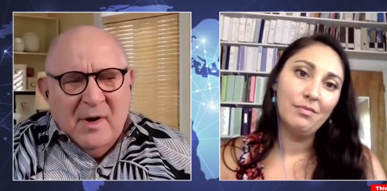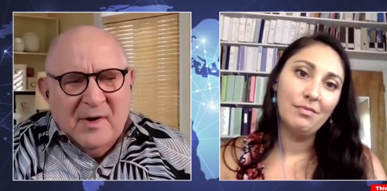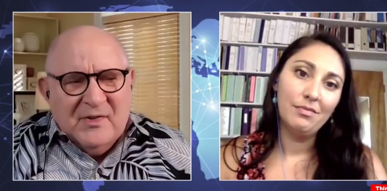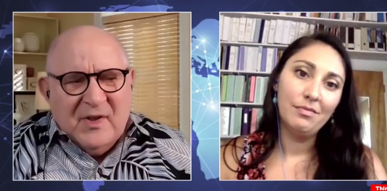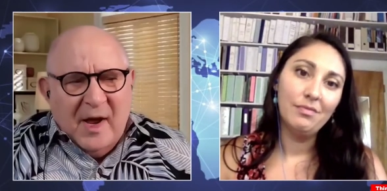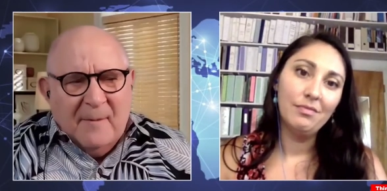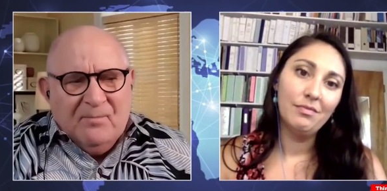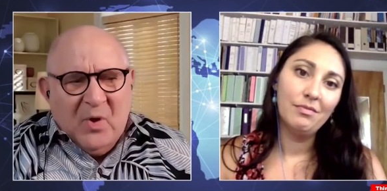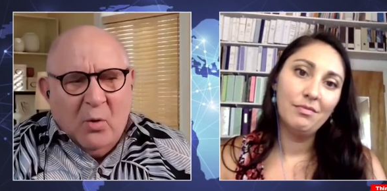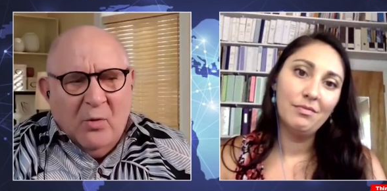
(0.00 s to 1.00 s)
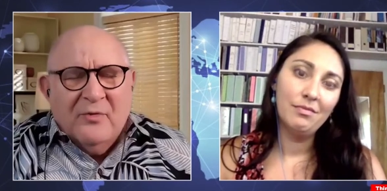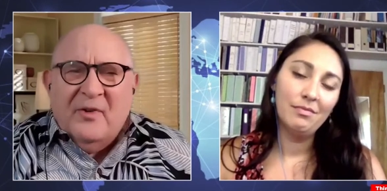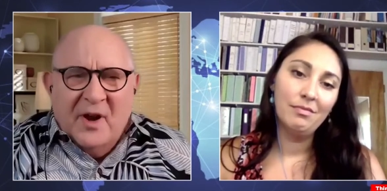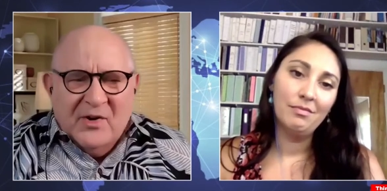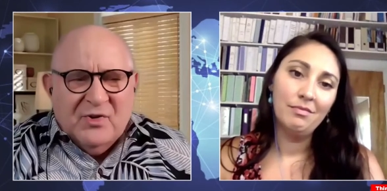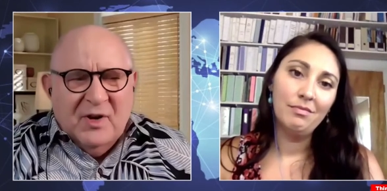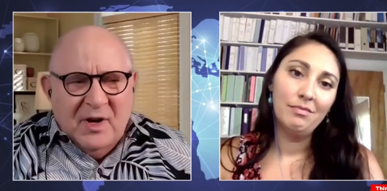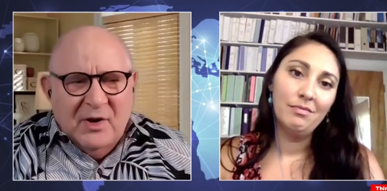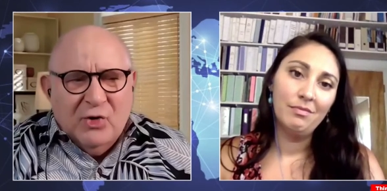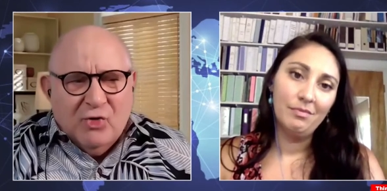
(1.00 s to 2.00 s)
Speaker 1: is that the whole
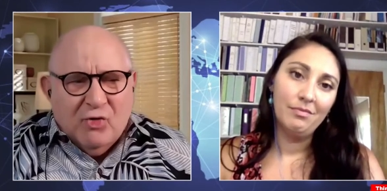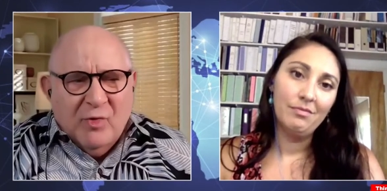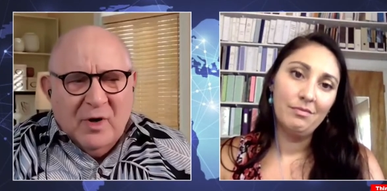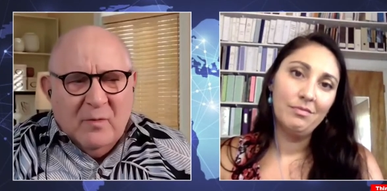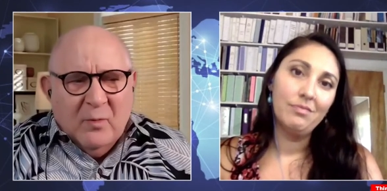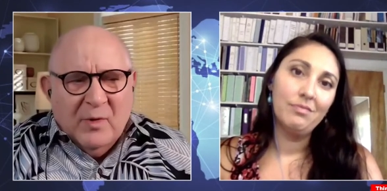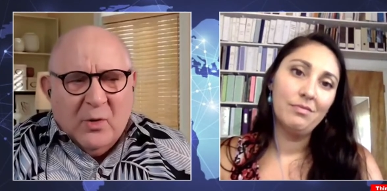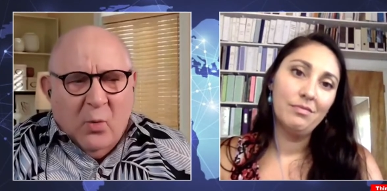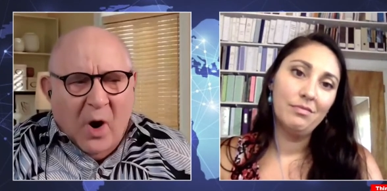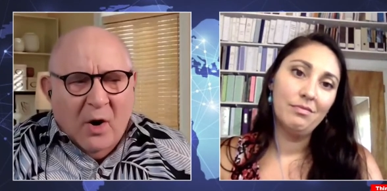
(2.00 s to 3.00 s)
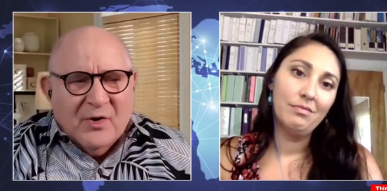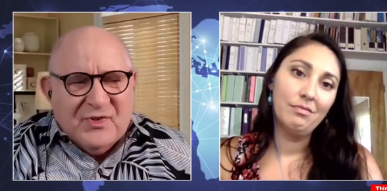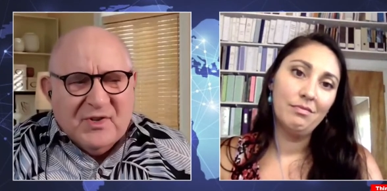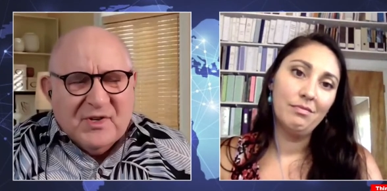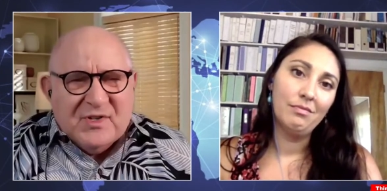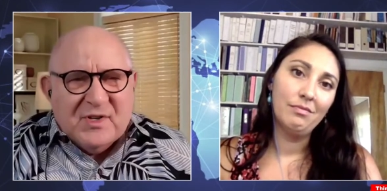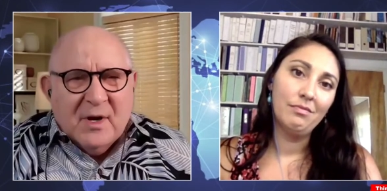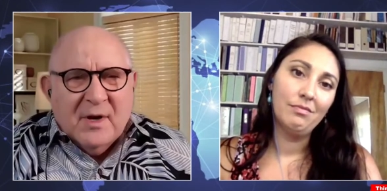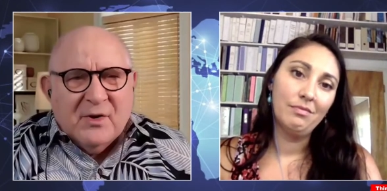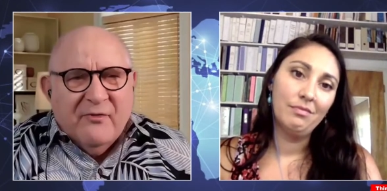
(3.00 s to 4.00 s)
fashion industry requires
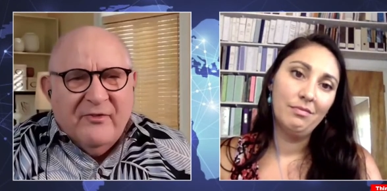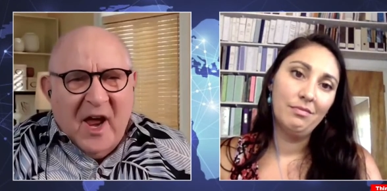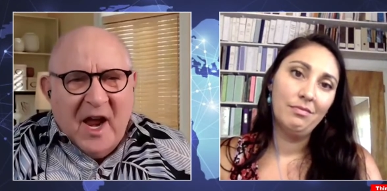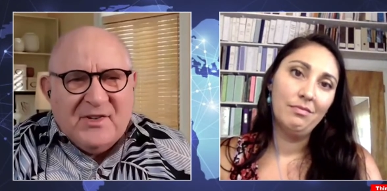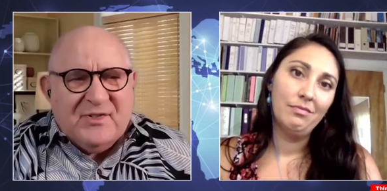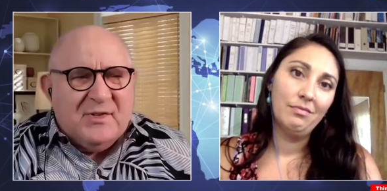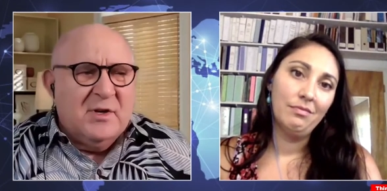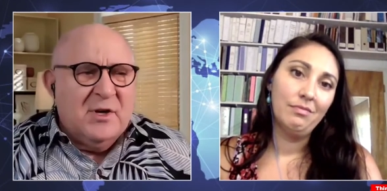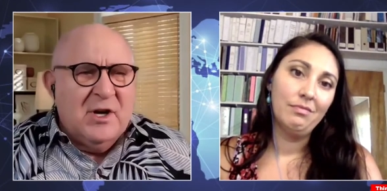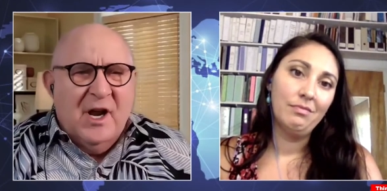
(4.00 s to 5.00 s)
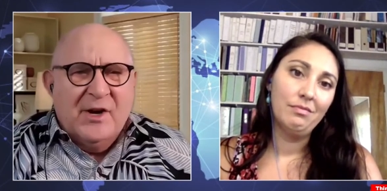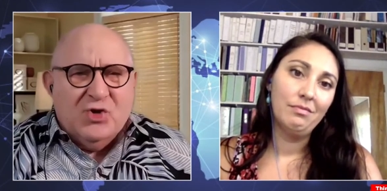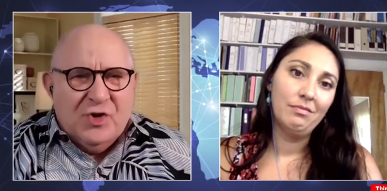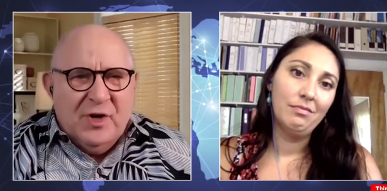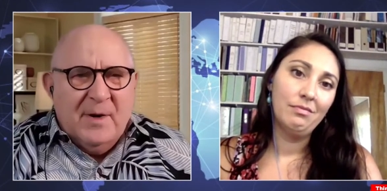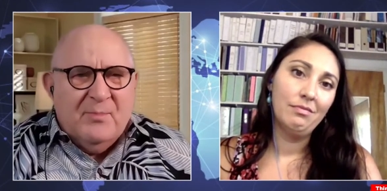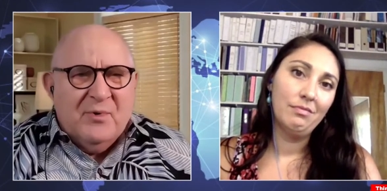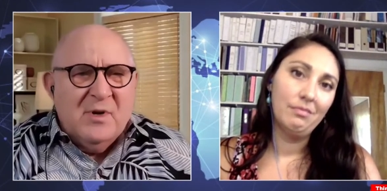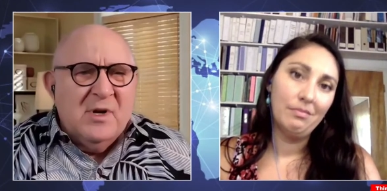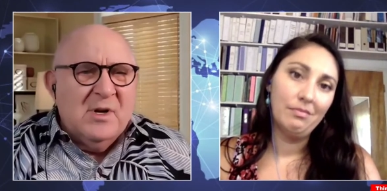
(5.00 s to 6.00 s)
this uh, fast and
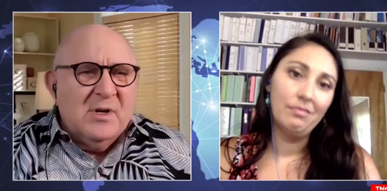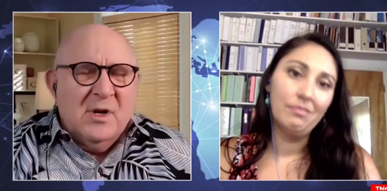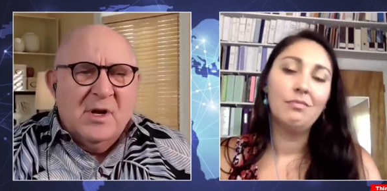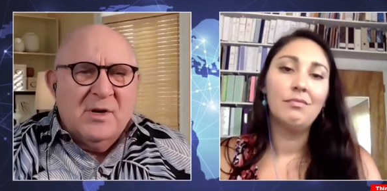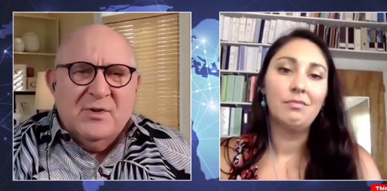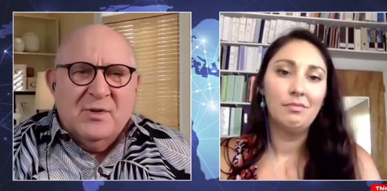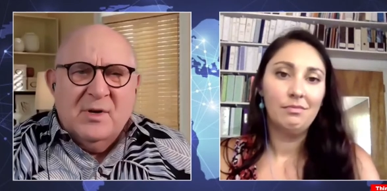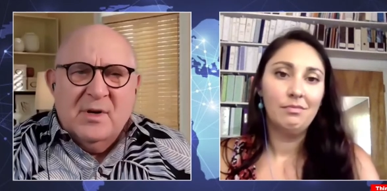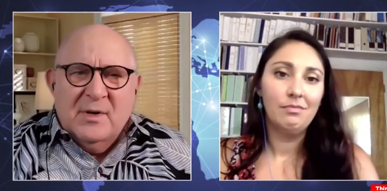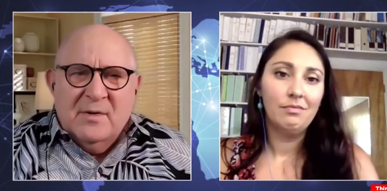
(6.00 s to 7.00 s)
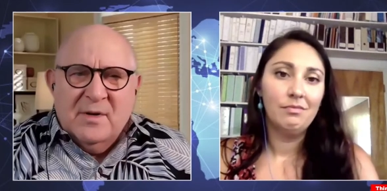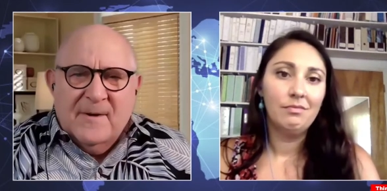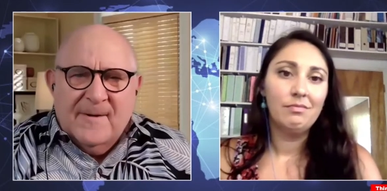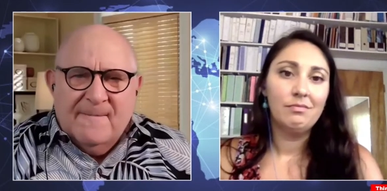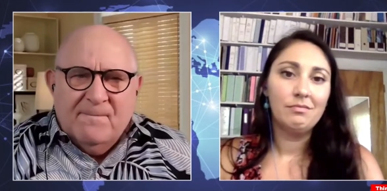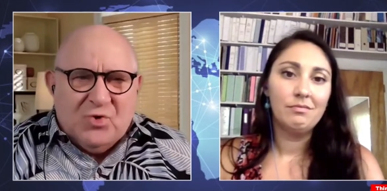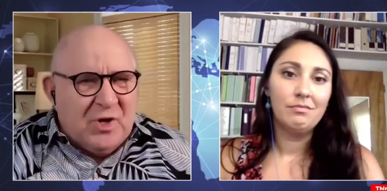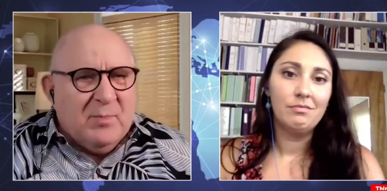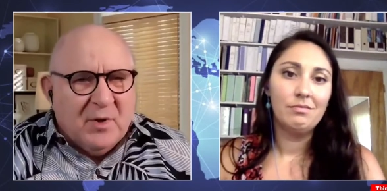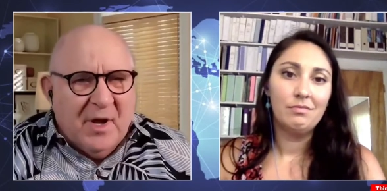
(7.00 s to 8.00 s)
cheap and, and um,
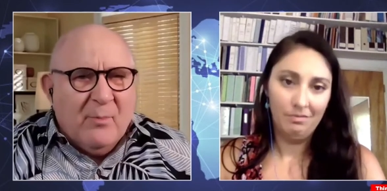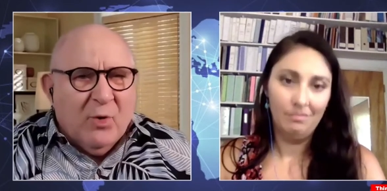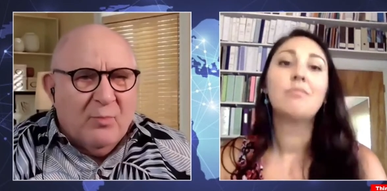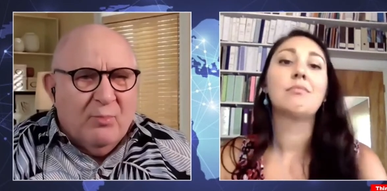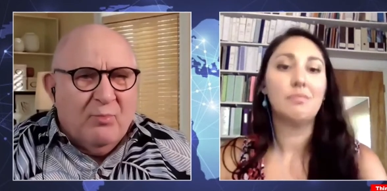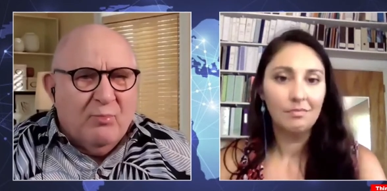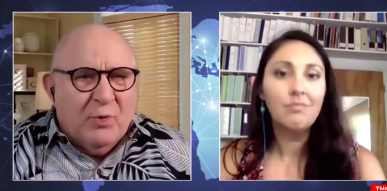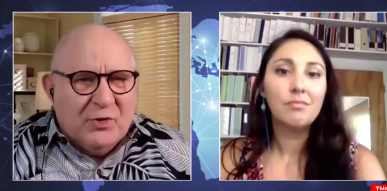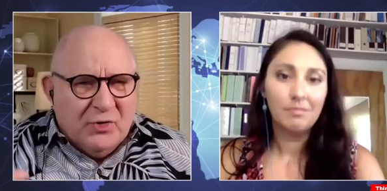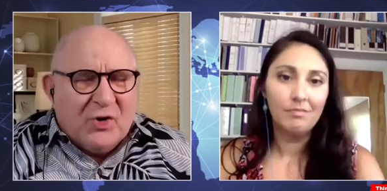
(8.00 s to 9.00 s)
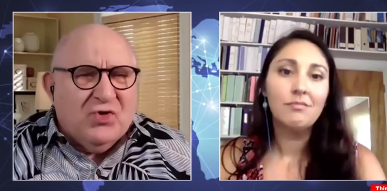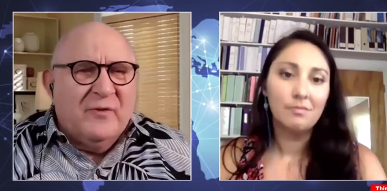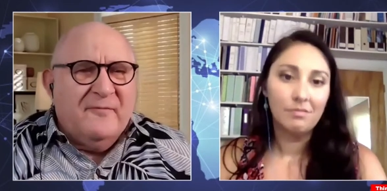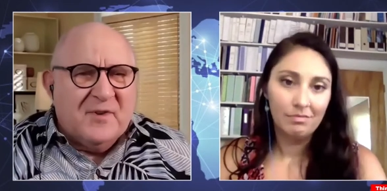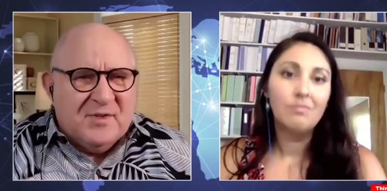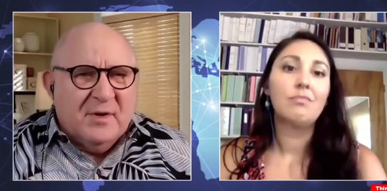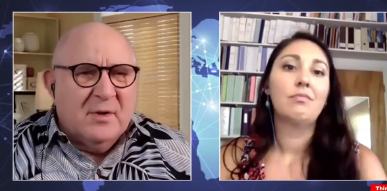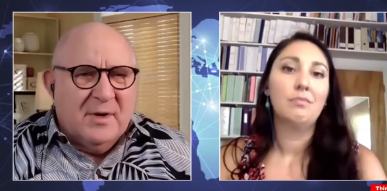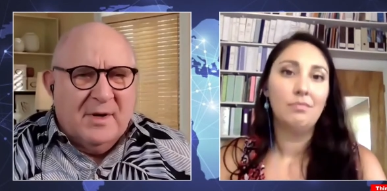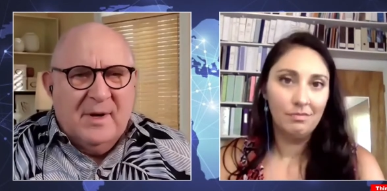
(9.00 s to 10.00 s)
cheap labor production
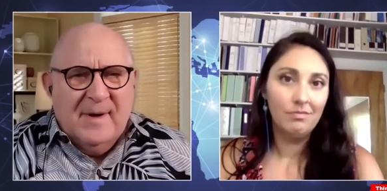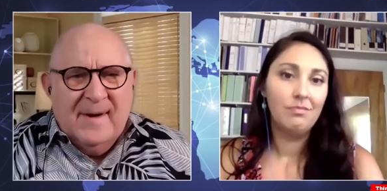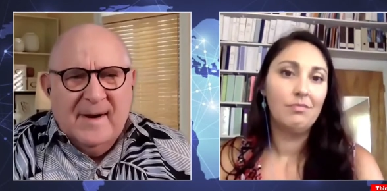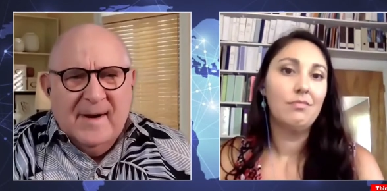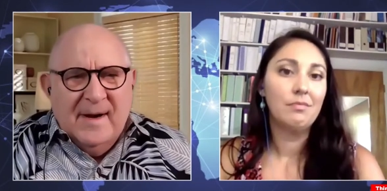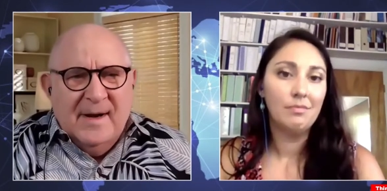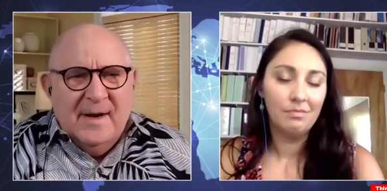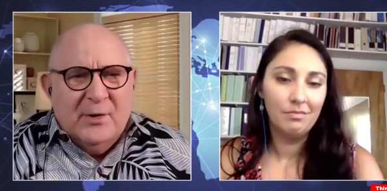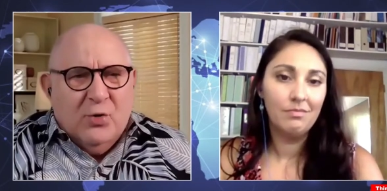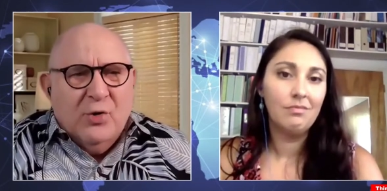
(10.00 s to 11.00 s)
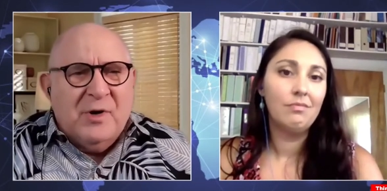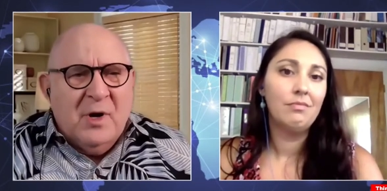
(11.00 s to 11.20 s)
facility. Uh, it could